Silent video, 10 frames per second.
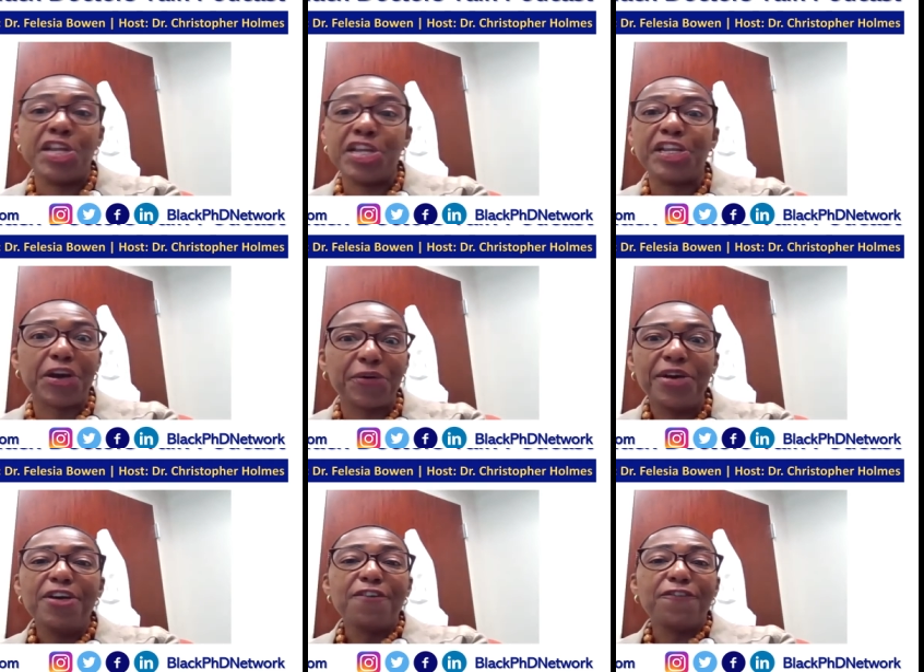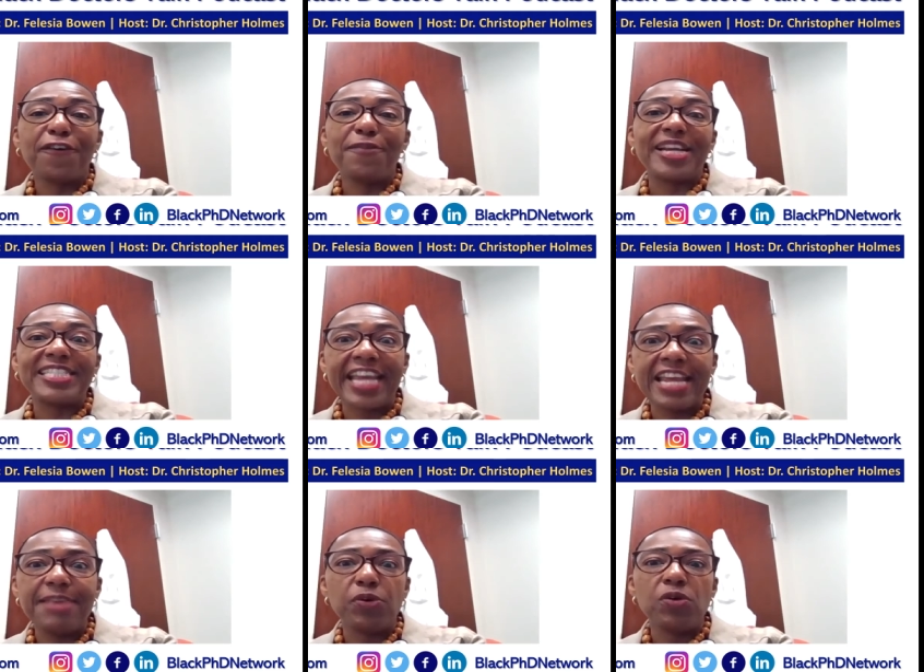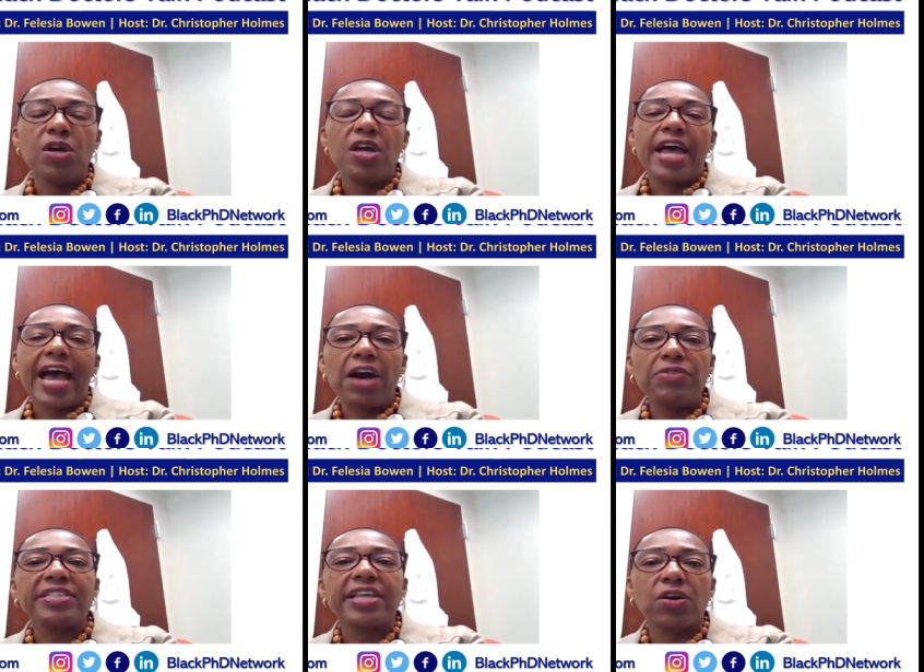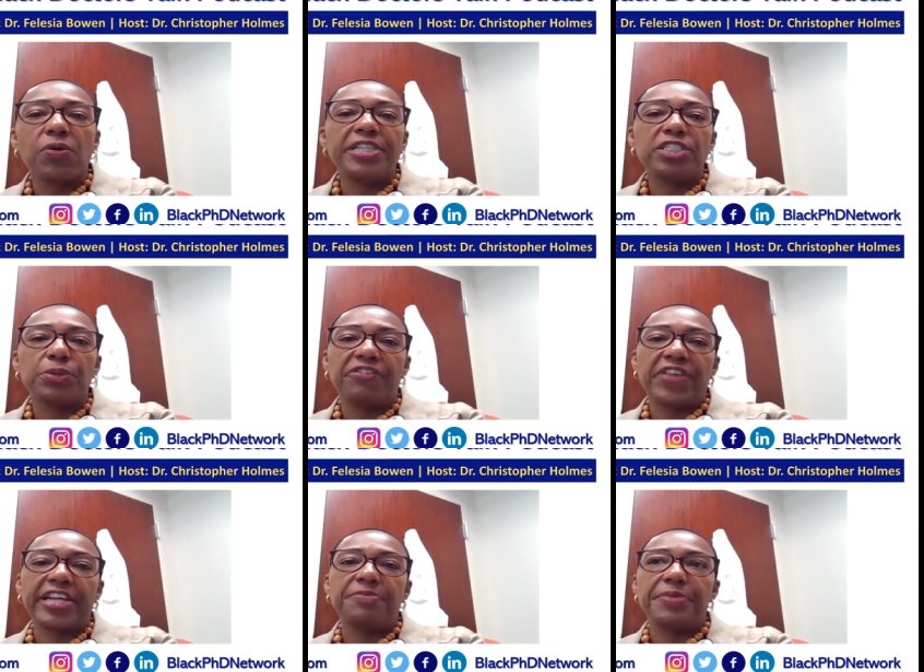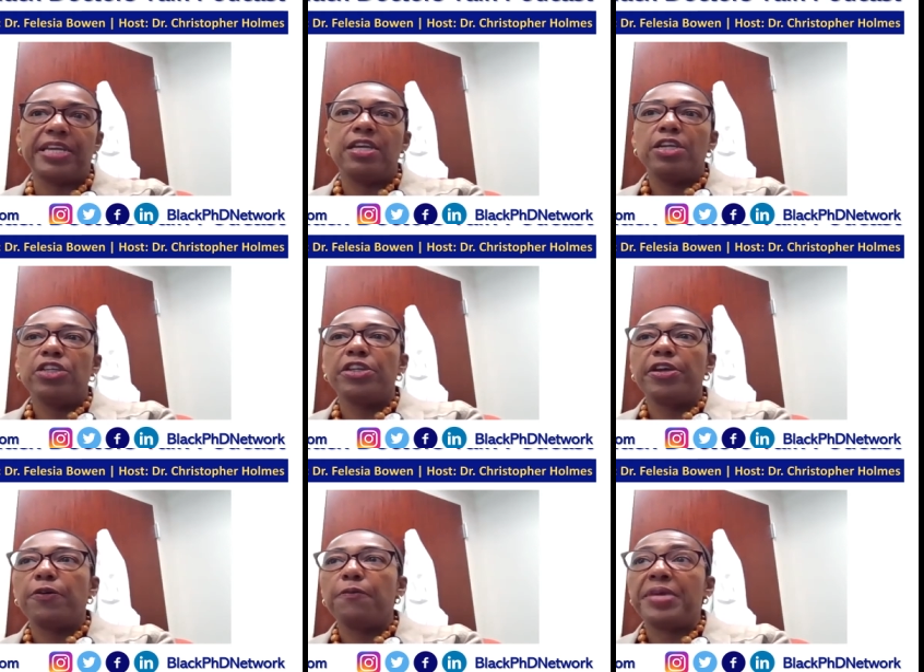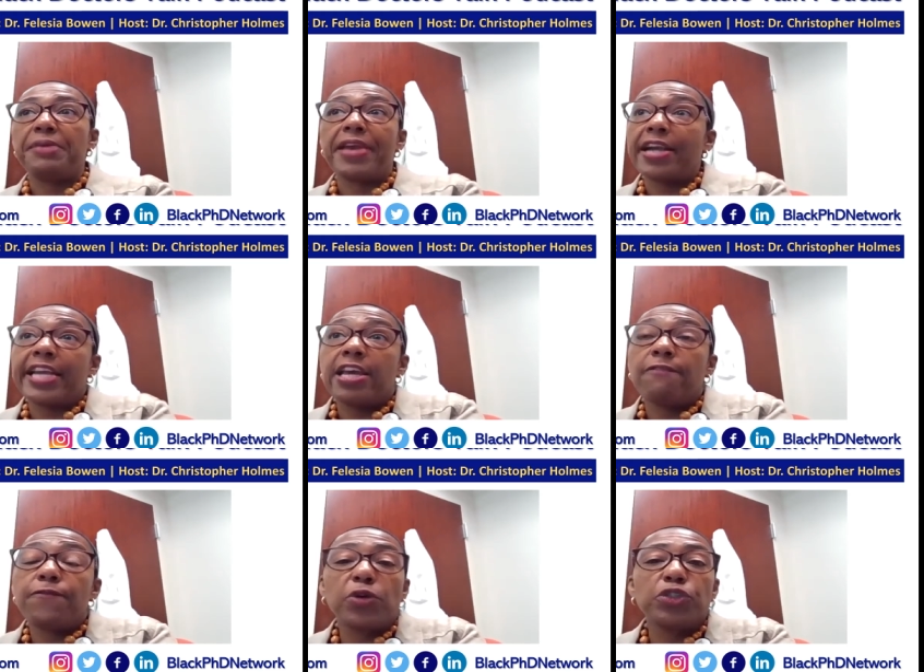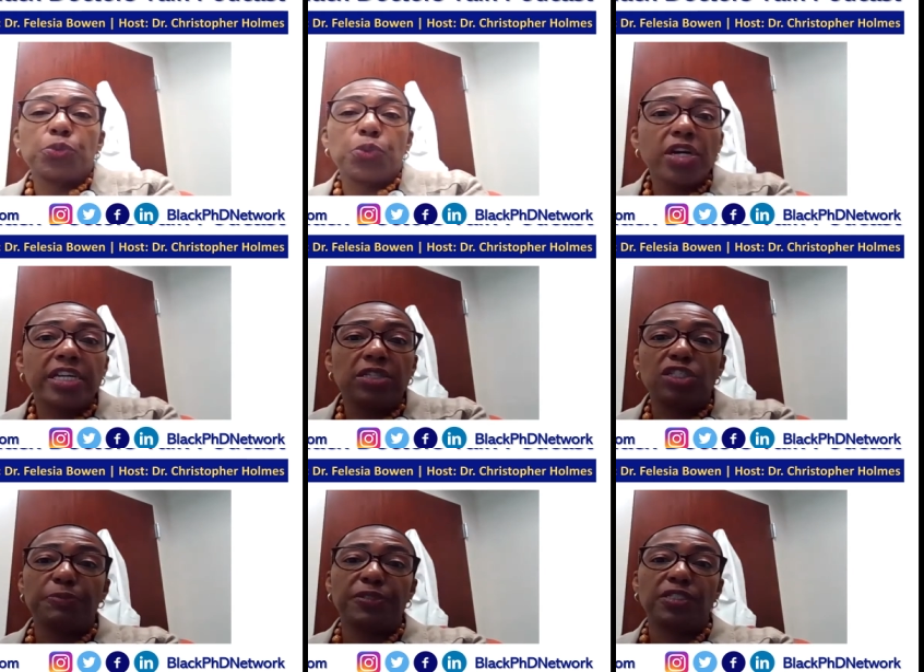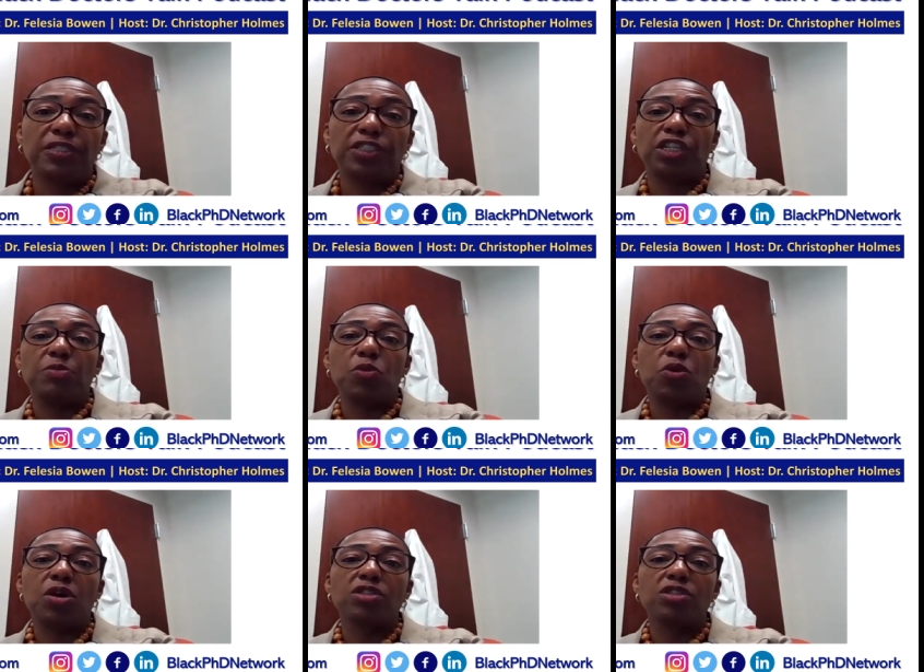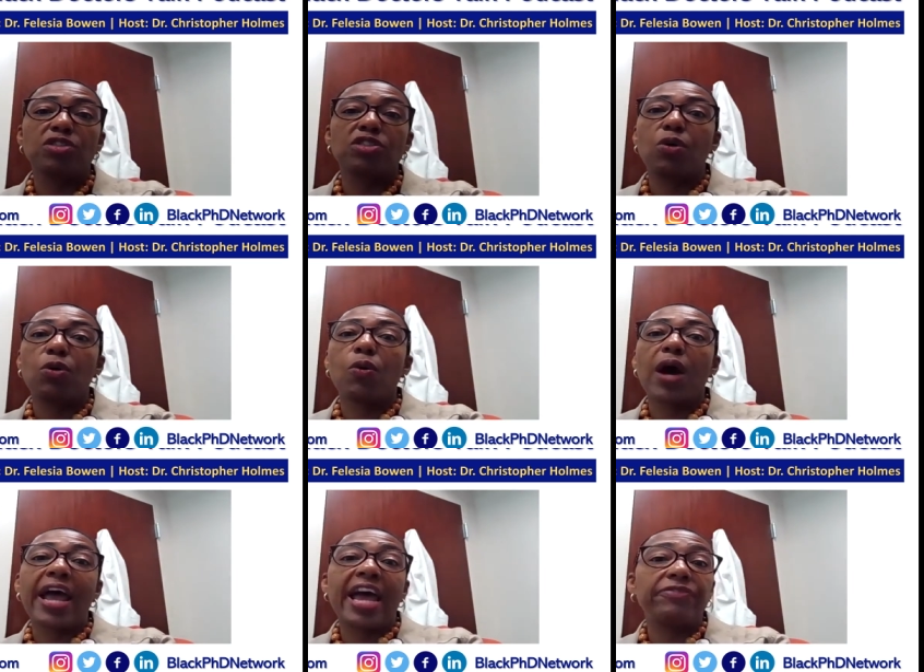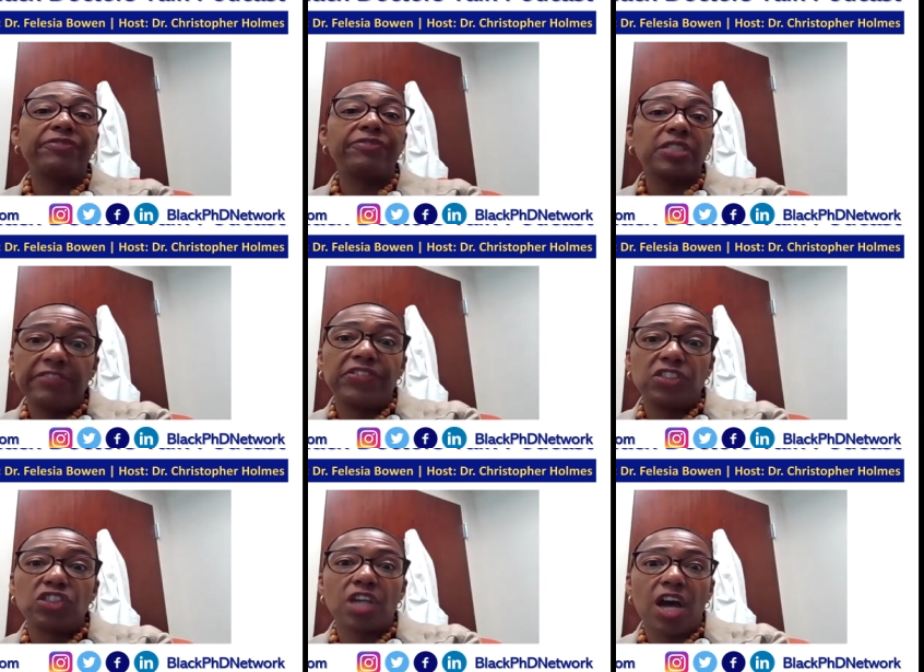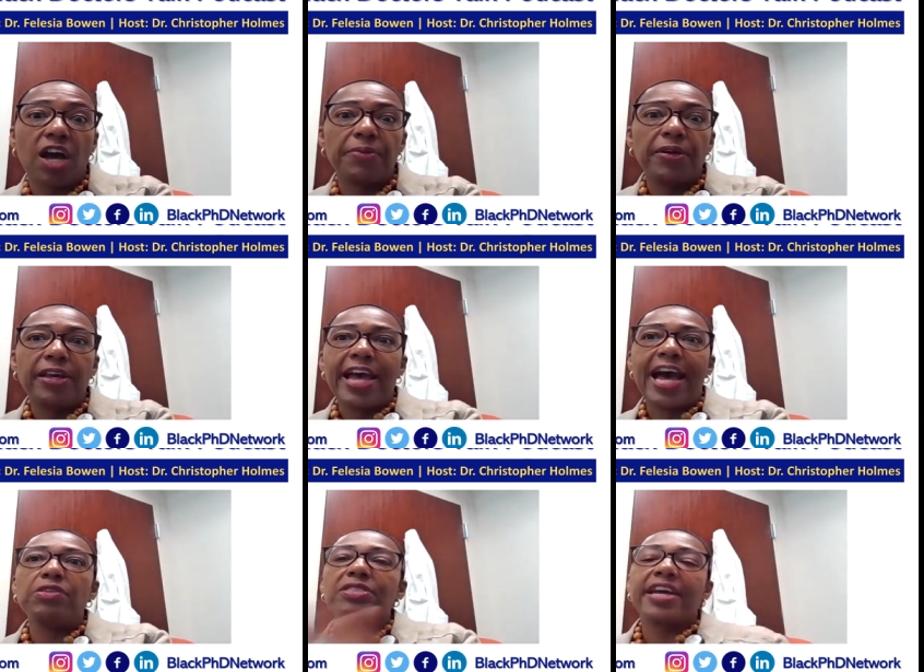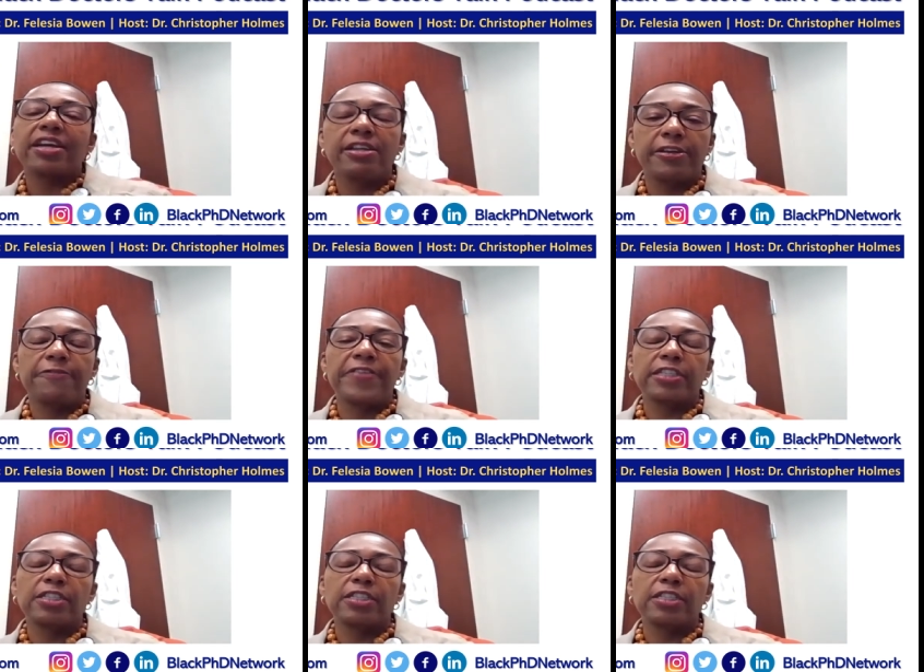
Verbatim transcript: you know, mm-hmm. for my table. How is that going to affect me? you know, maybe I can't afford to work in this position anymore. So I have to leave this job. How is that going to